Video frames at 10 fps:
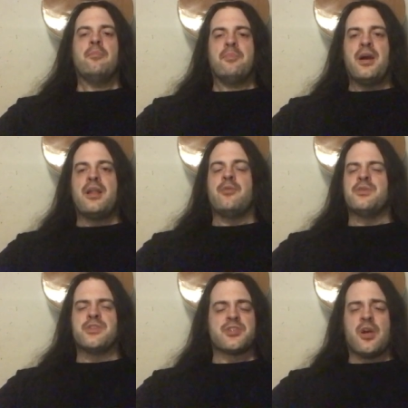But it
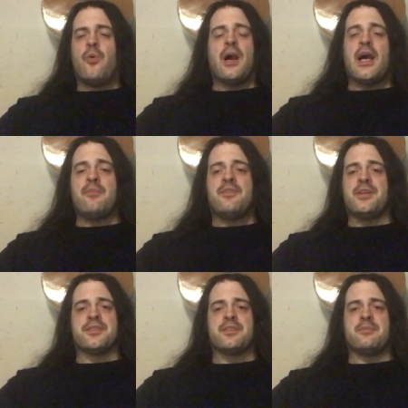was so
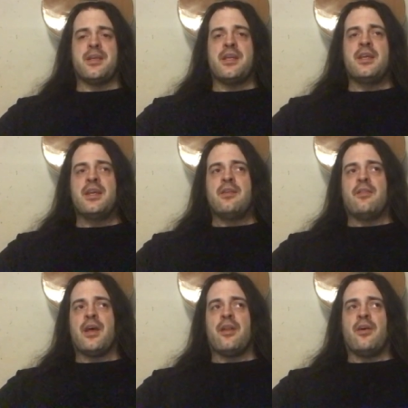obvious to me
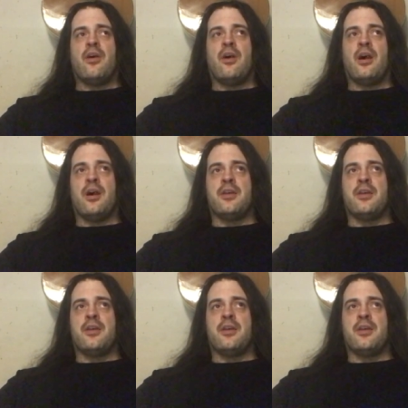that uh,